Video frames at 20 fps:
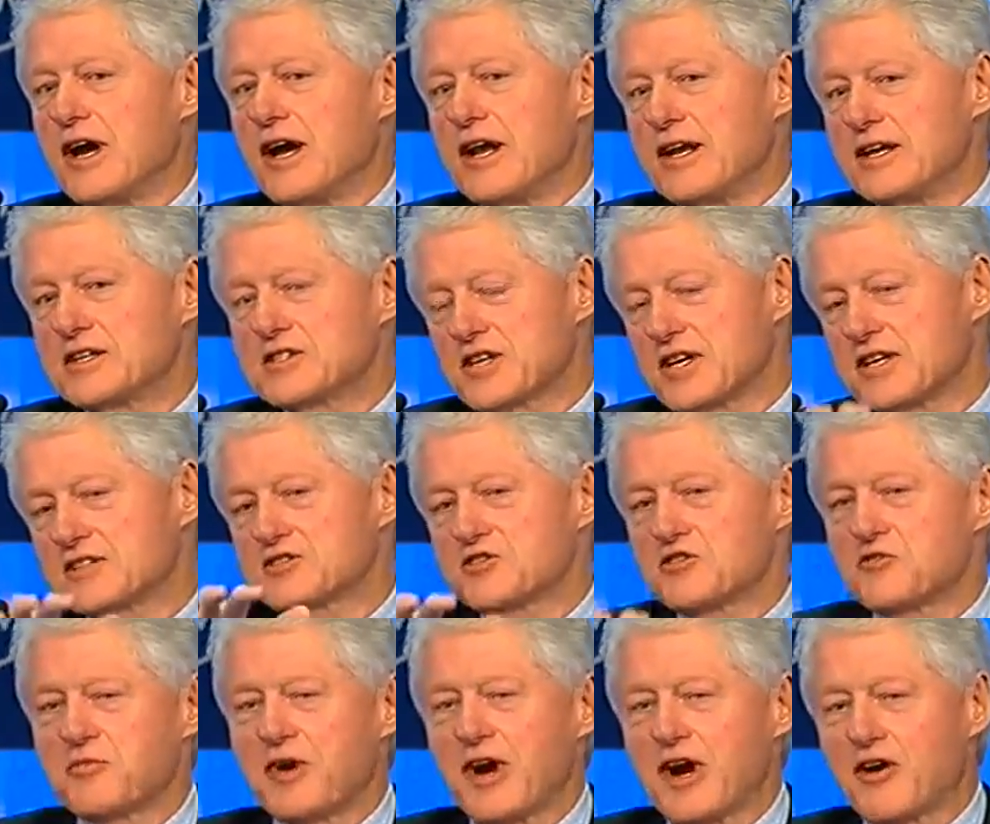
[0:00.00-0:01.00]
any
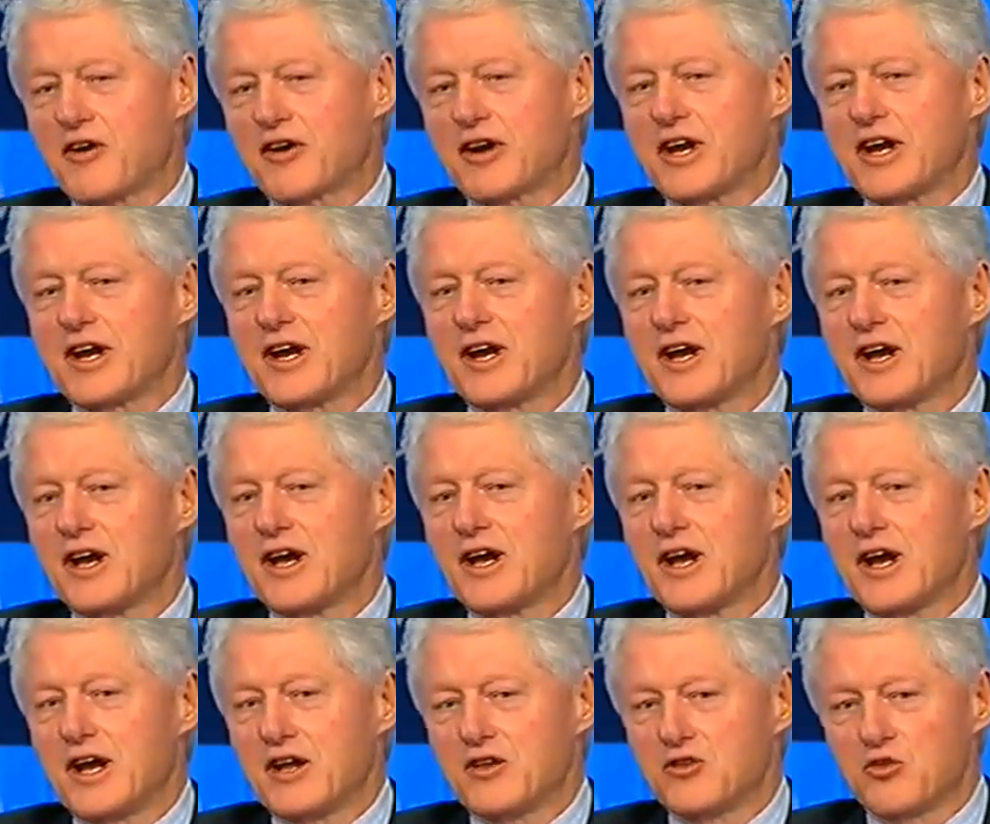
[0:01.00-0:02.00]
sense of parity
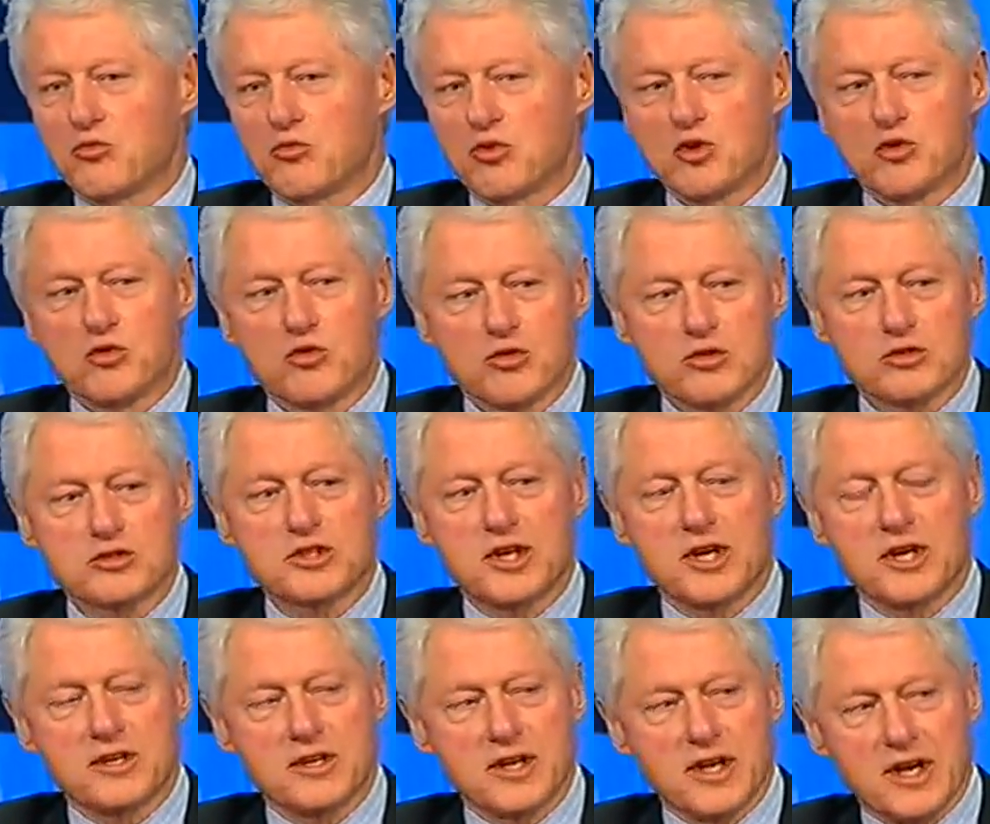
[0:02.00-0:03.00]
in the rules,
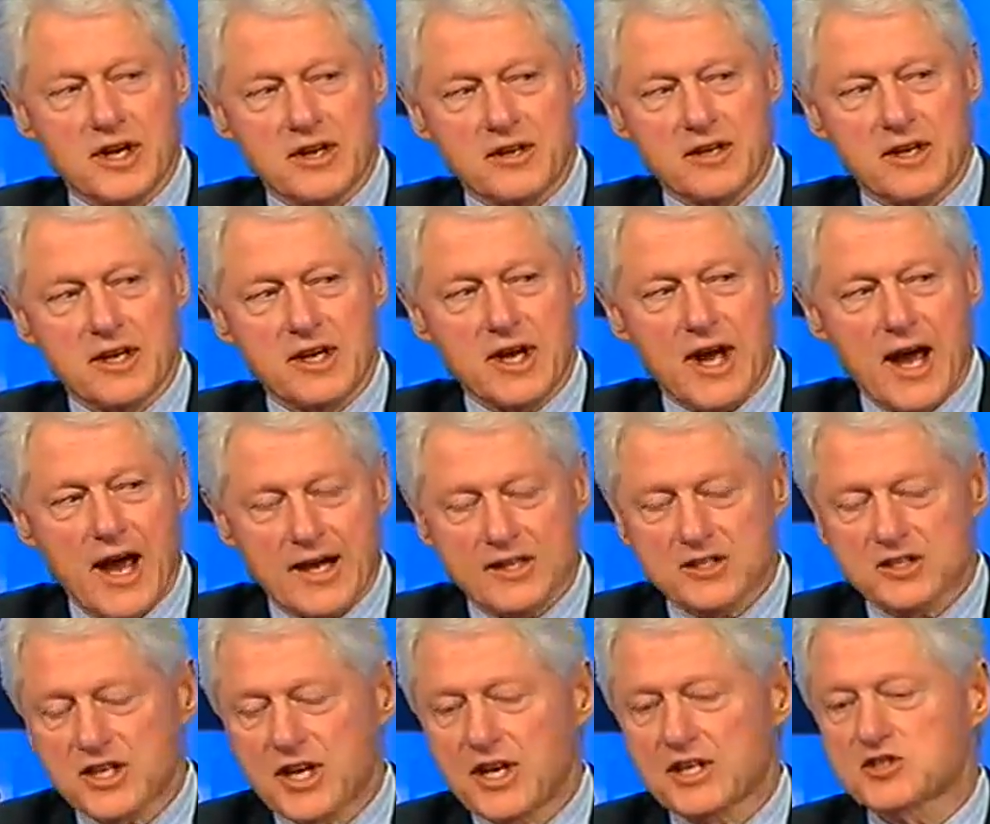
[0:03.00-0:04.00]
in the
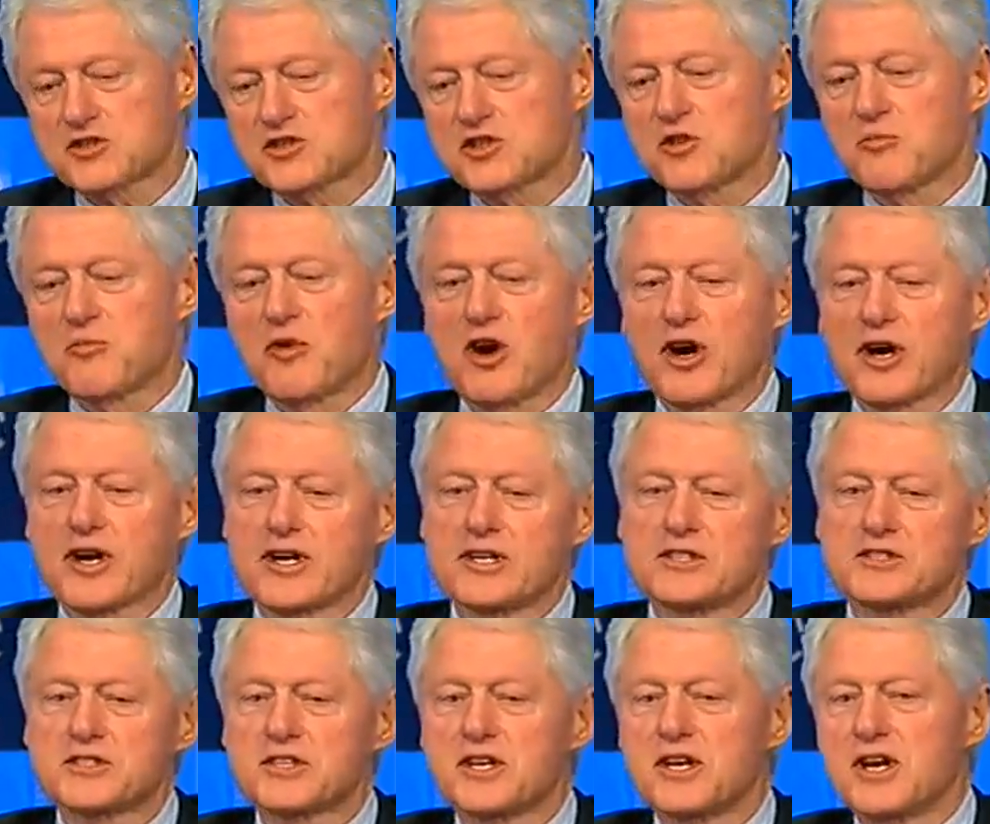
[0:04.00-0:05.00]
access to
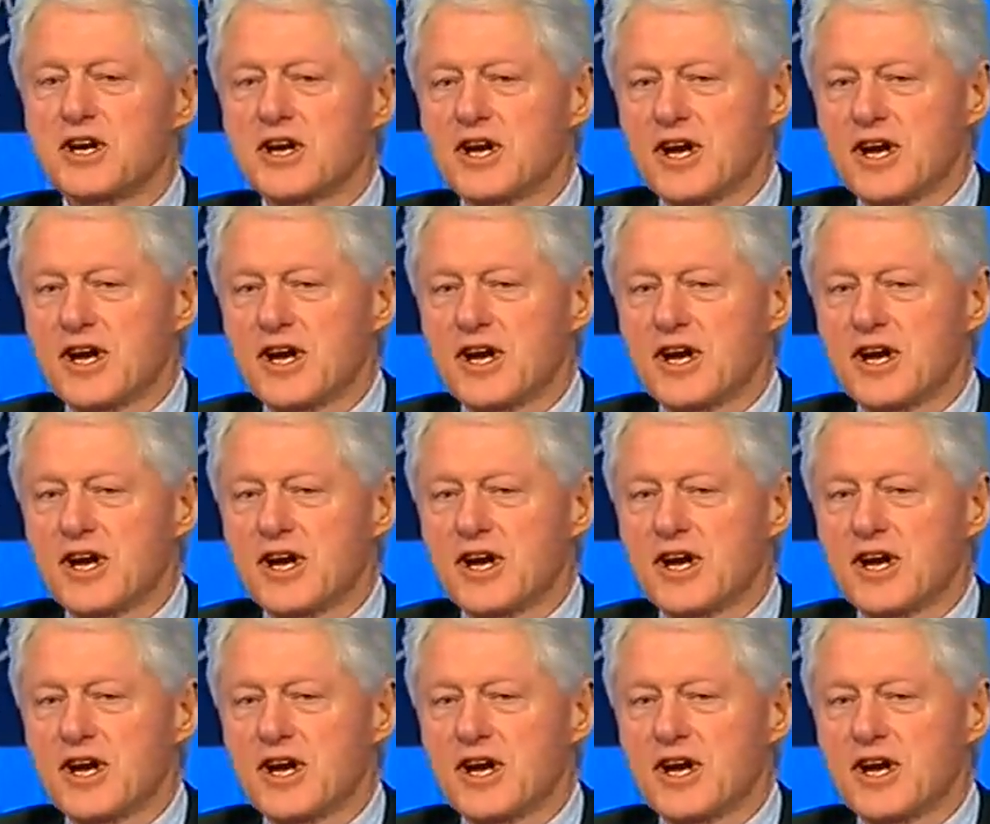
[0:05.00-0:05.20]
markets,